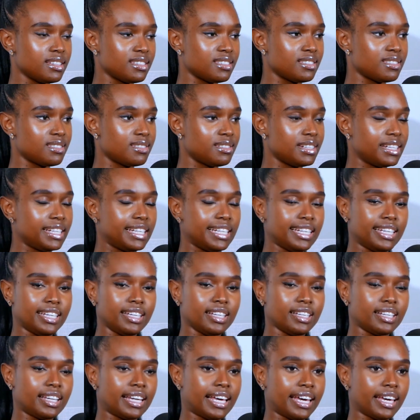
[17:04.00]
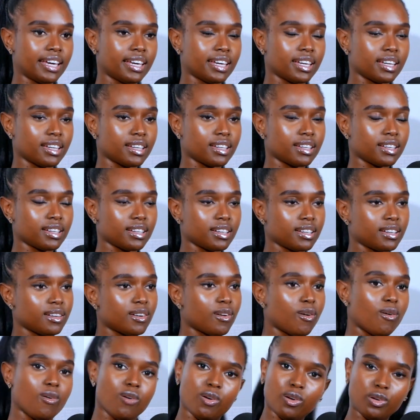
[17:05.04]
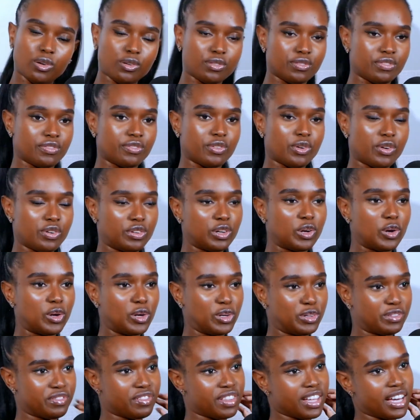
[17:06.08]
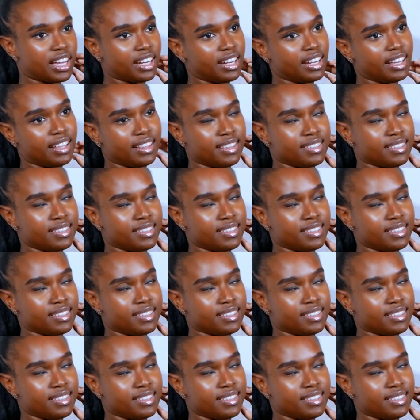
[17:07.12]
is really like all of all, all of that.